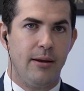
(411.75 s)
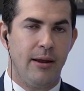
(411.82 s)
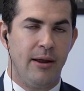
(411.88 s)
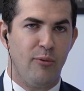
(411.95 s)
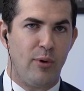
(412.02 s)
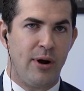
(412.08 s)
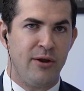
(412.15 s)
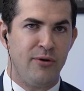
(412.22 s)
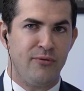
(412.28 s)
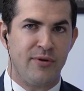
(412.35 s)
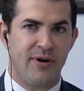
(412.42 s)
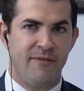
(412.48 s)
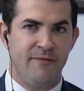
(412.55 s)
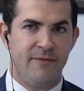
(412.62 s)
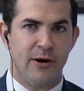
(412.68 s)
and why you've
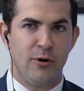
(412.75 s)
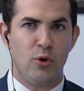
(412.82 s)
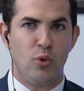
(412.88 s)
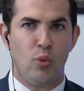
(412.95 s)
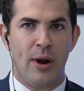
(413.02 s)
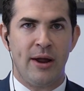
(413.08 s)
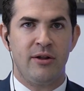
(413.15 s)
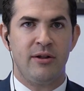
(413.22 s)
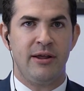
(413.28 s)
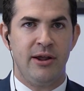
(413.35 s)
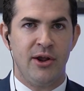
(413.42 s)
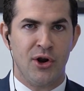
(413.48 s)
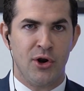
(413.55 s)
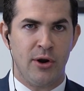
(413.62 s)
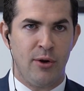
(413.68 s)
done very well
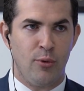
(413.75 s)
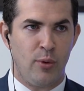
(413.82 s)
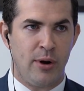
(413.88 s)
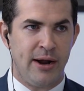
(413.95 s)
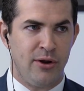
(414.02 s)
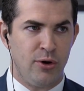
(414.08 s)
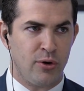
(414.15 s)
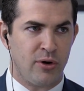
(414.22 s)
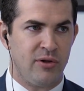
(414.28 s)
here and why your